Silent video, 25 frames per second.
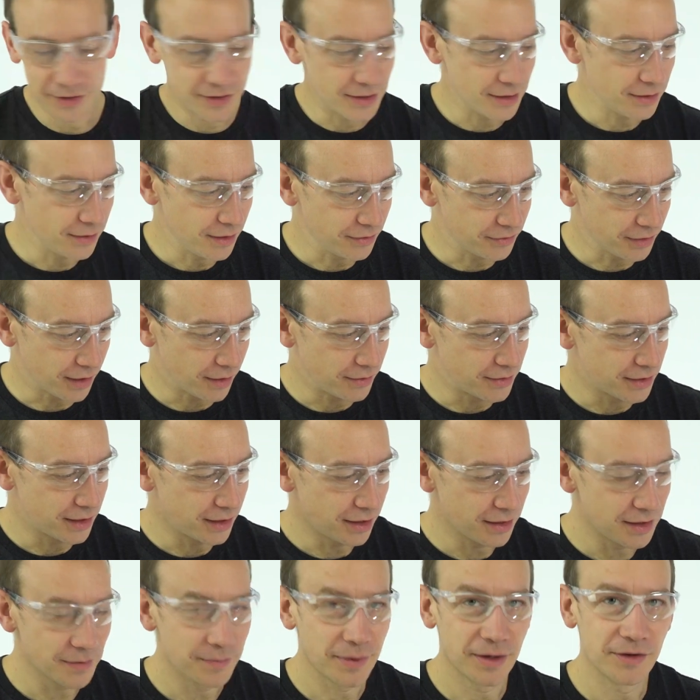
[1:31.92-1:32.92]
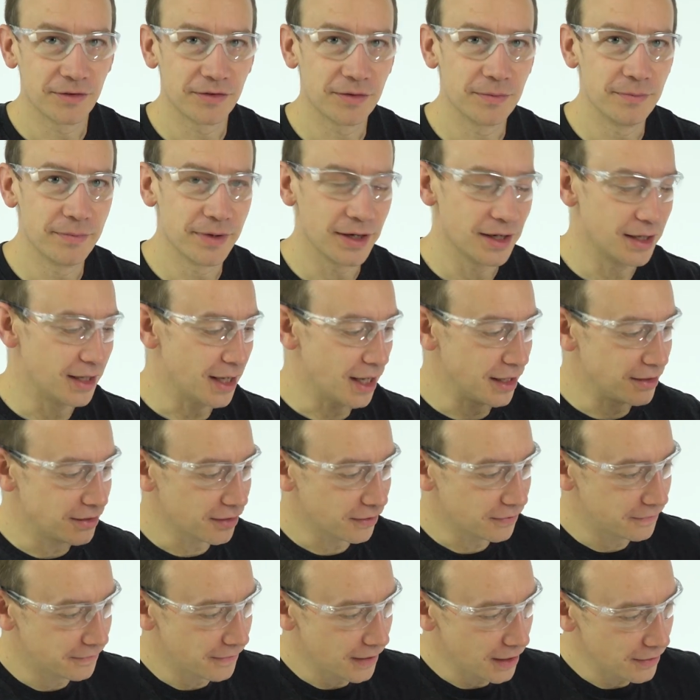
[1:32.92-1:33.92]
to do is I'm going to light the Bunsen burner and
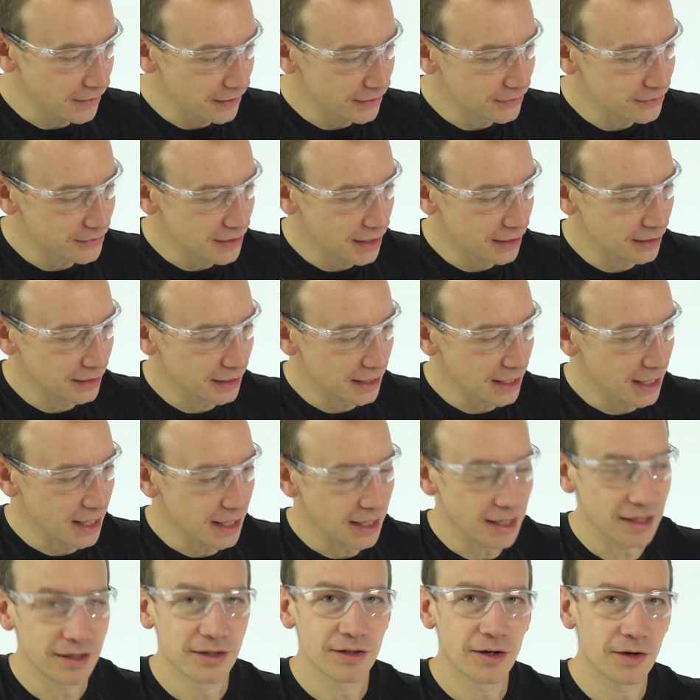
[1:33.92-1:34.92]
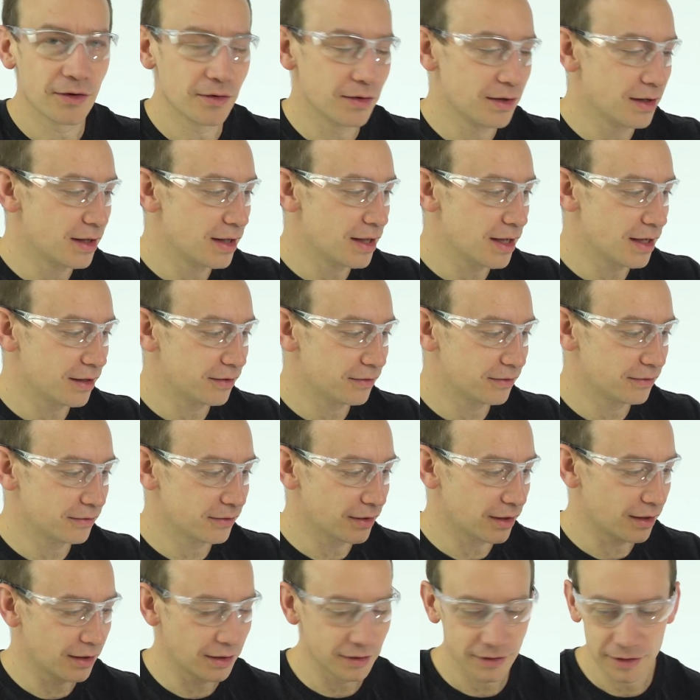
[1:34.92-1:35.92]
just very gently heat on this
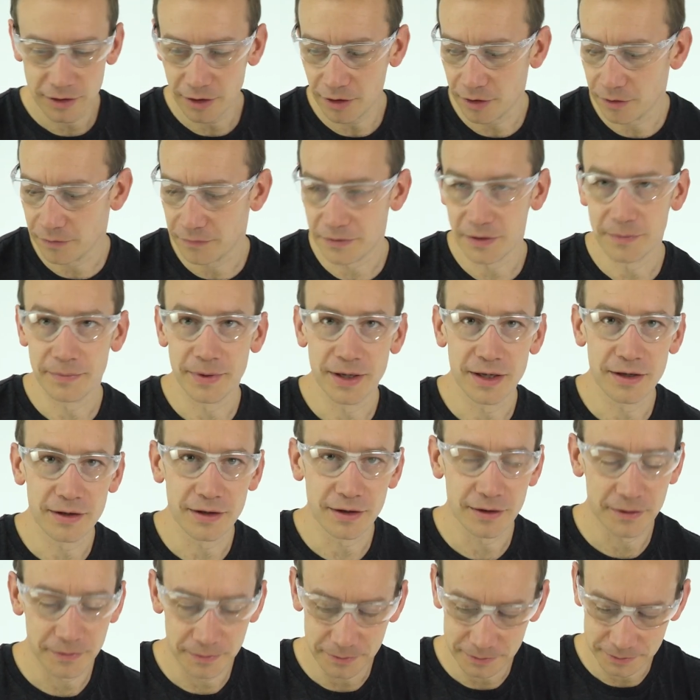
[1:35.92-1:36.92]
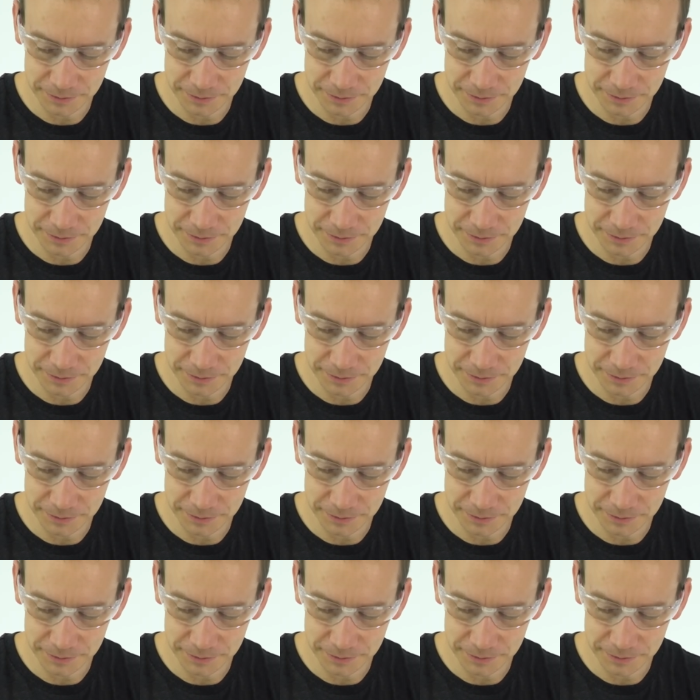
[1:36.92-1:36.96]
side of the beaker.